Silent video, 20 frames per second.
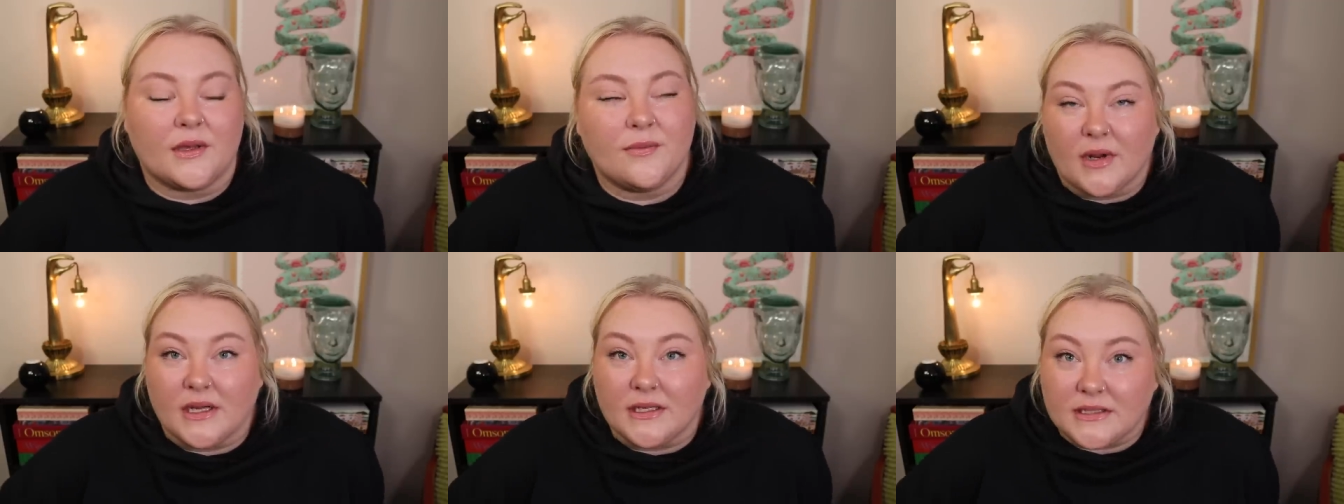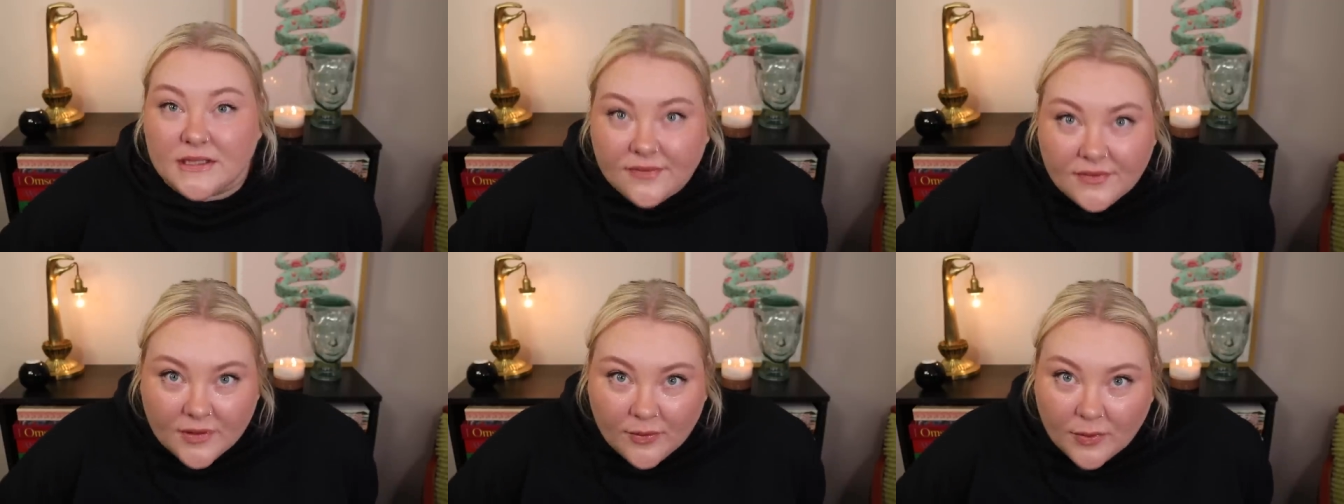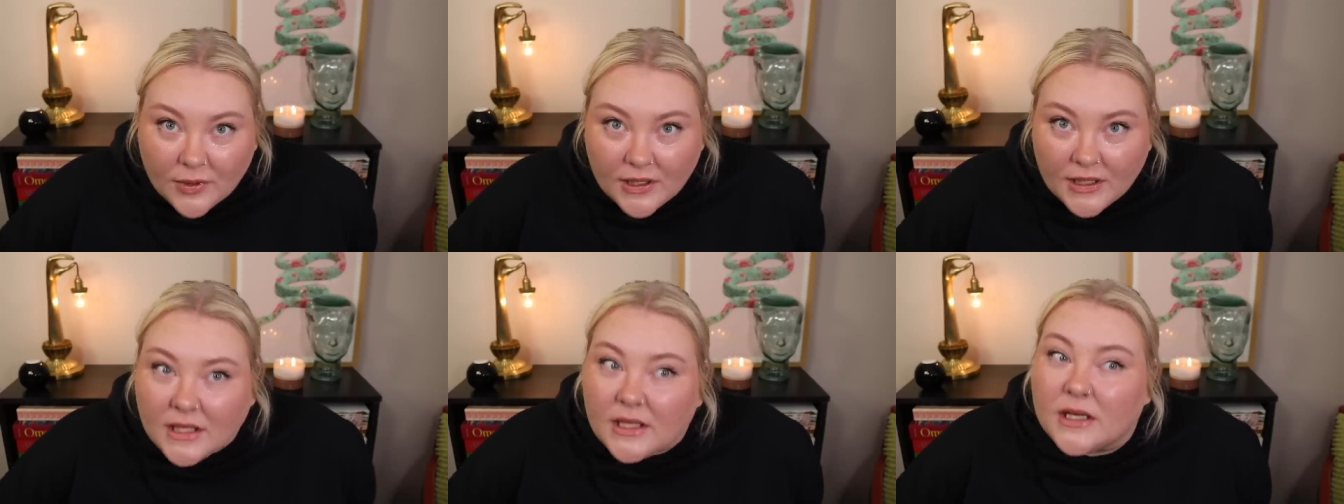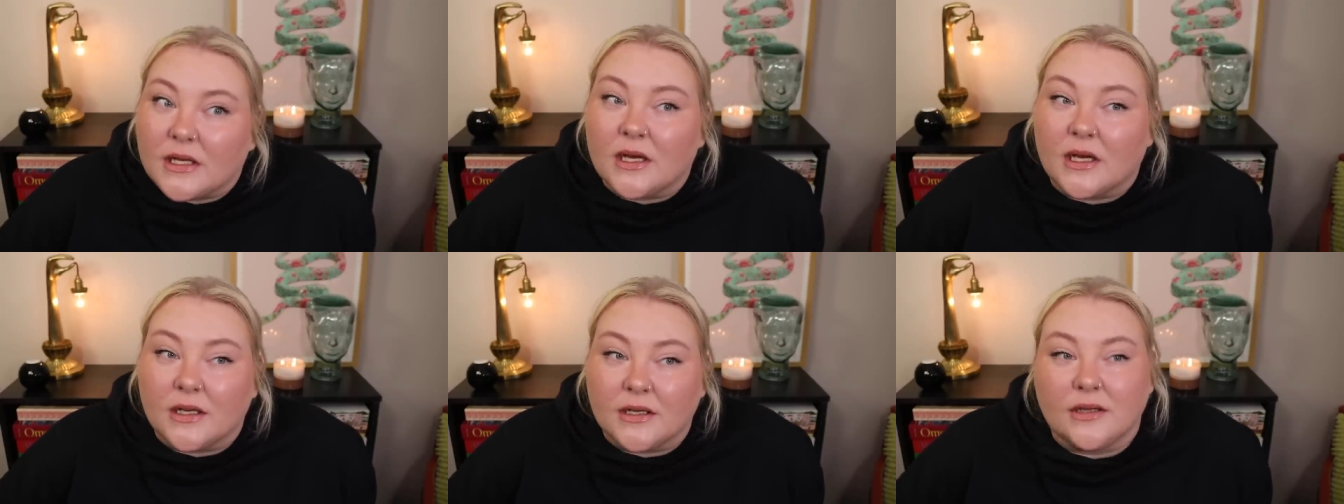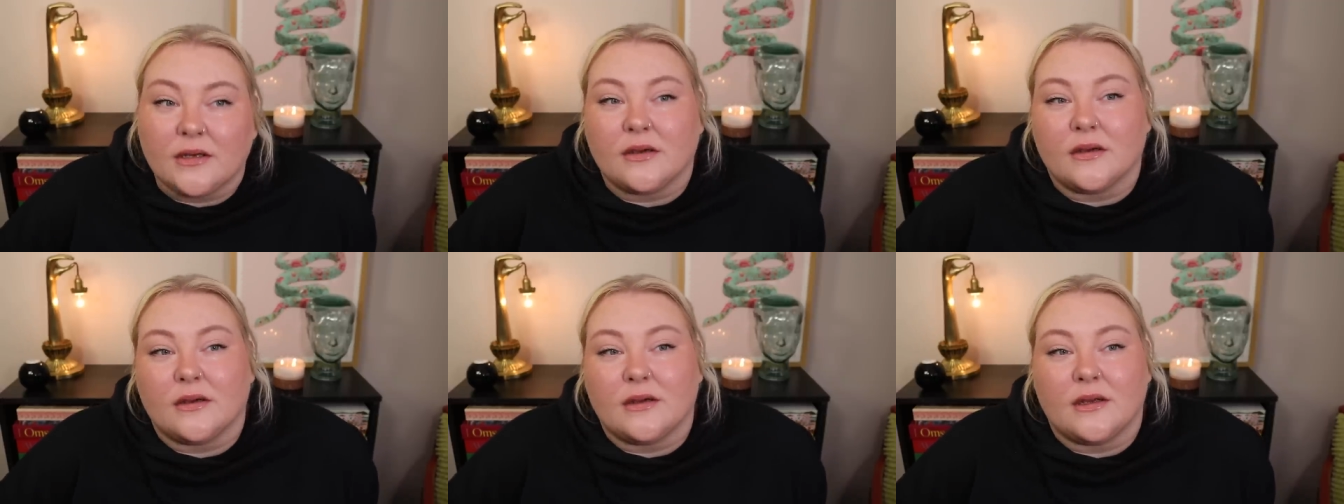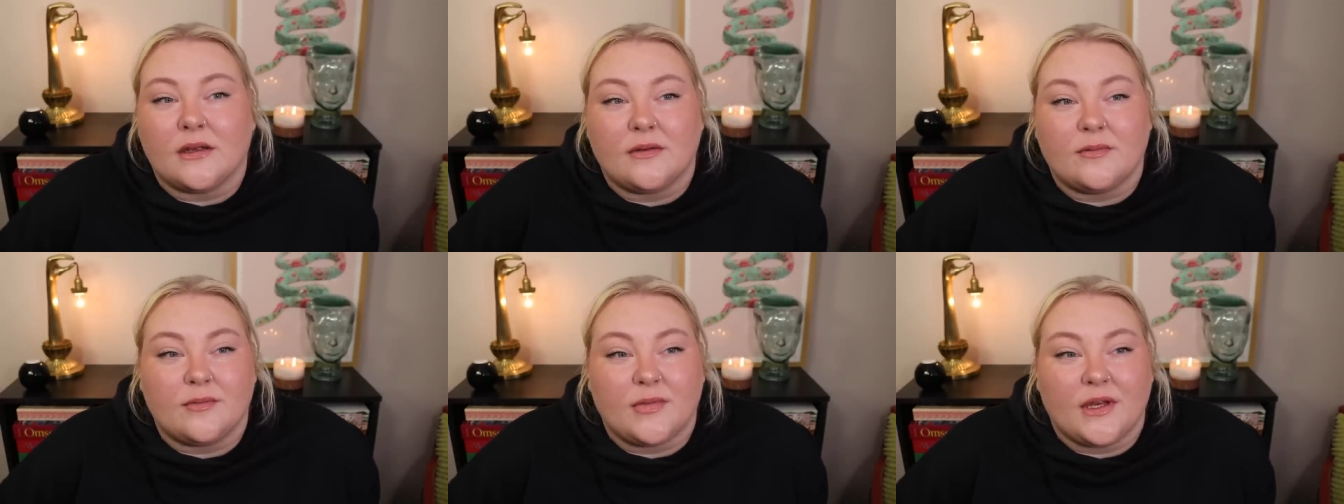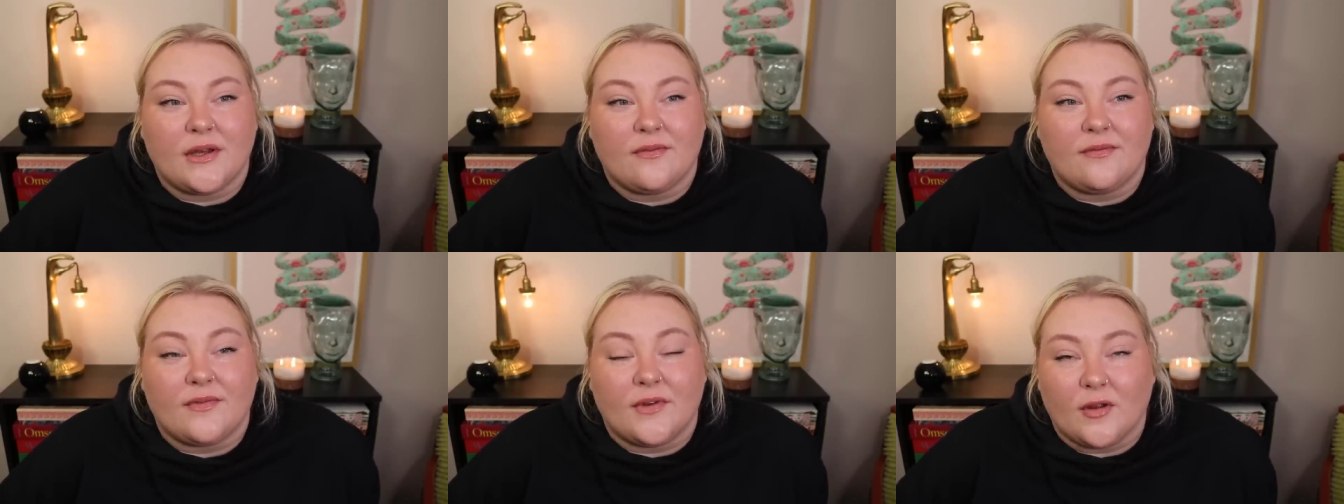But I definitely want to get on here and
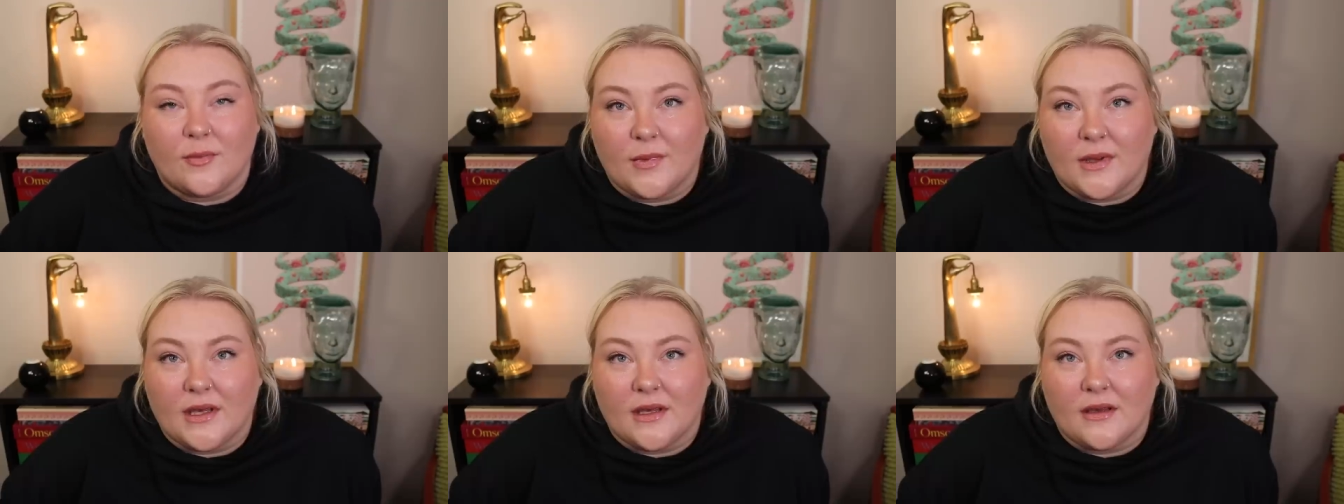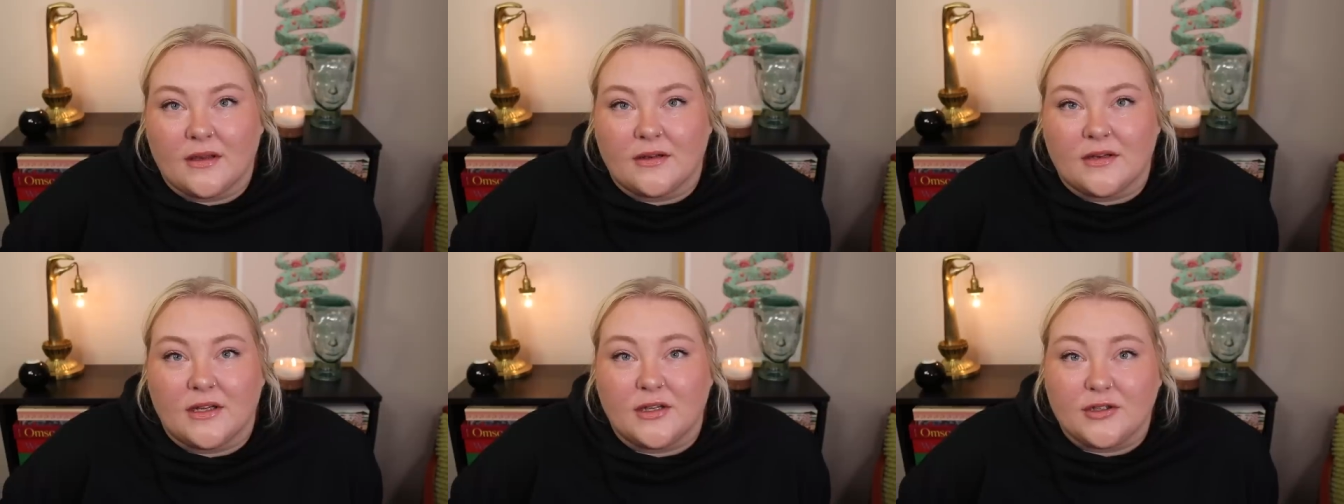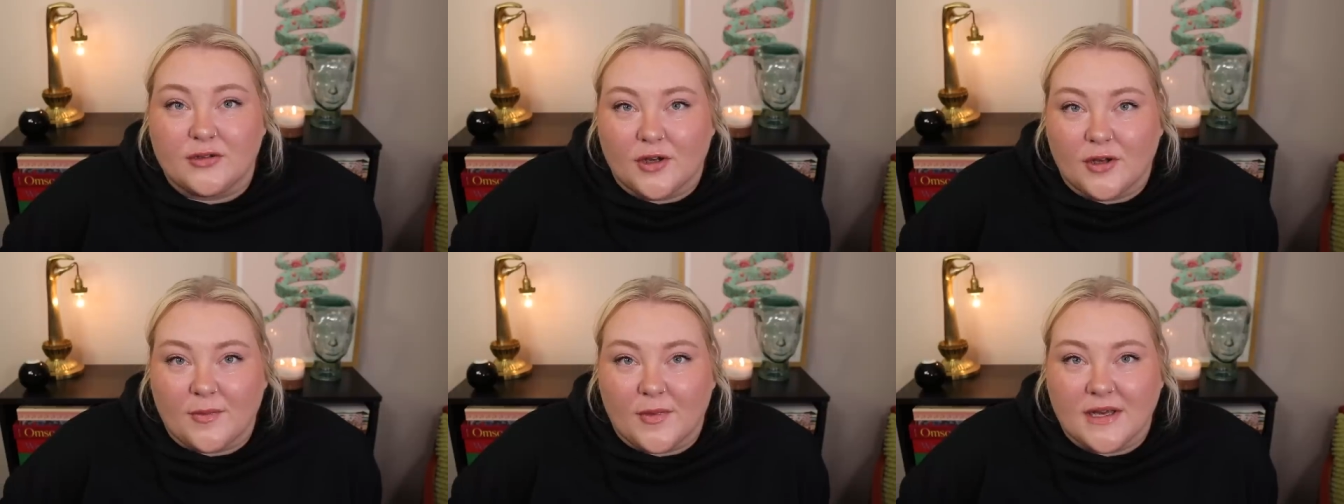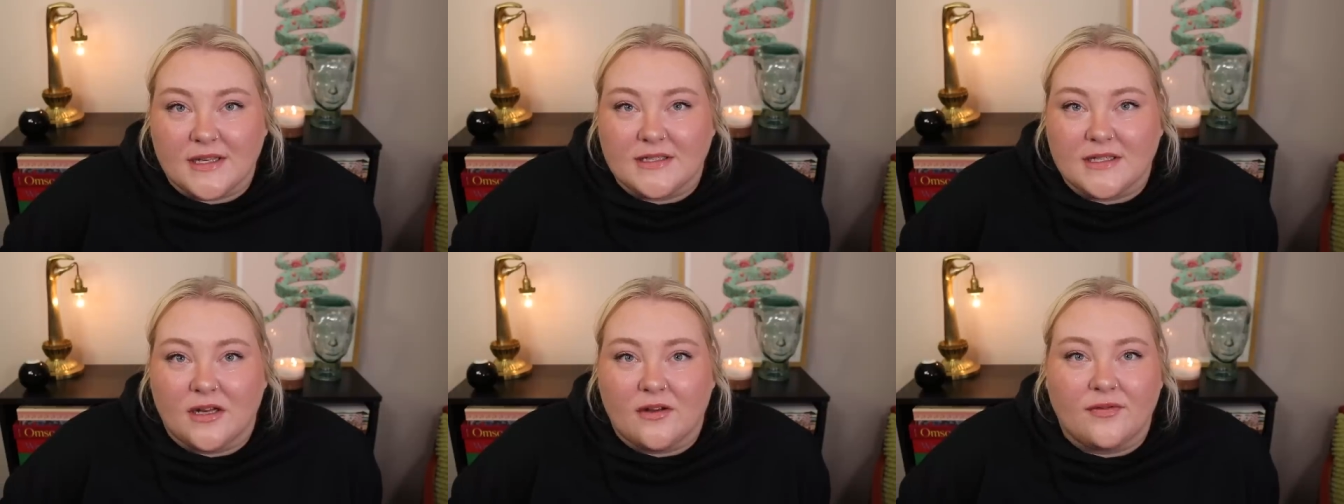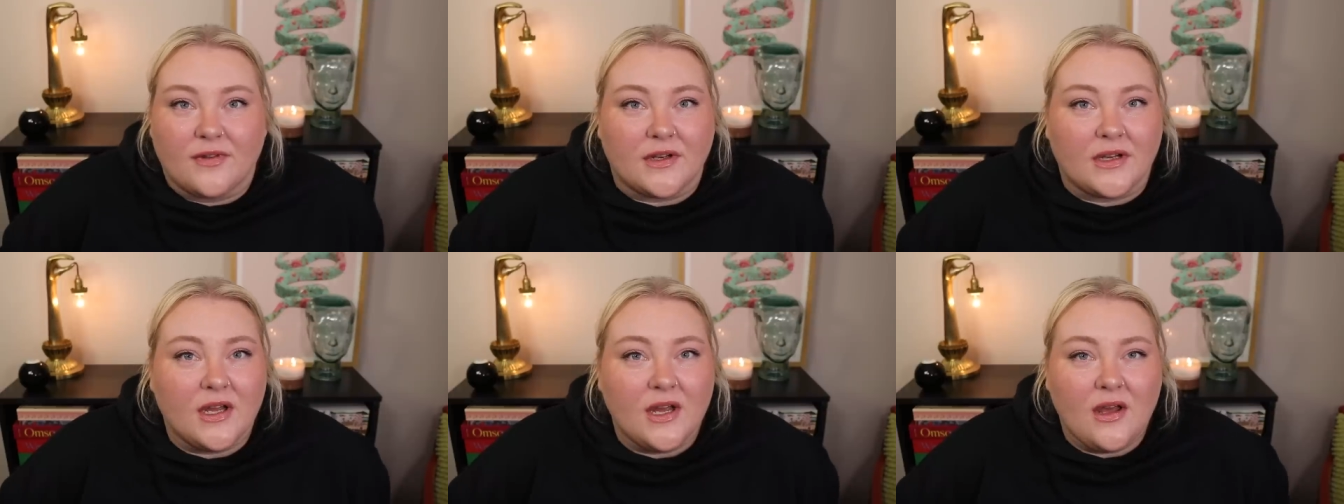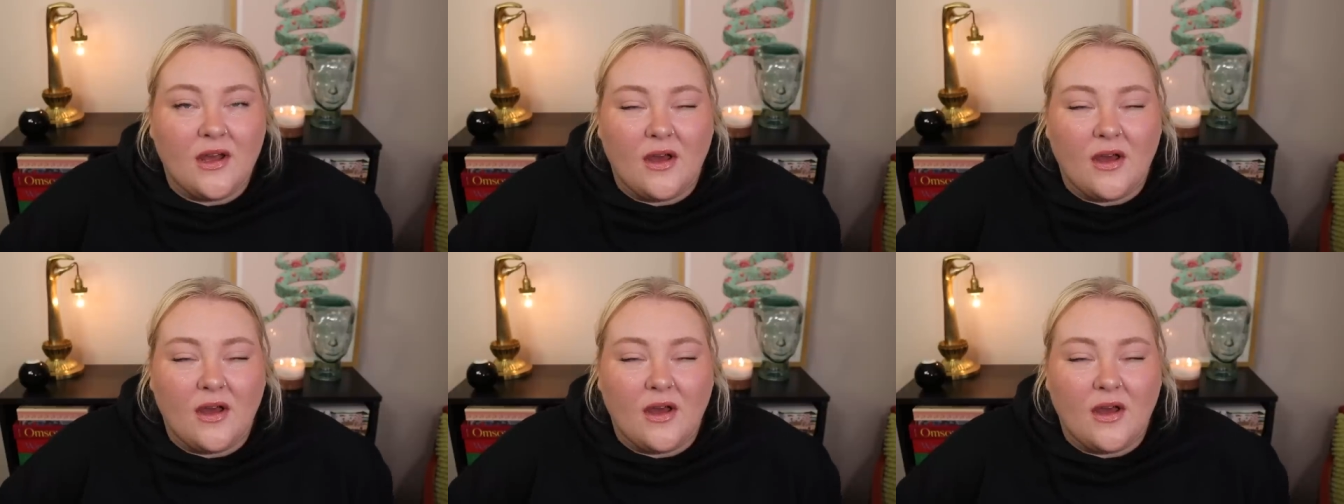be filming and enjoying myself, and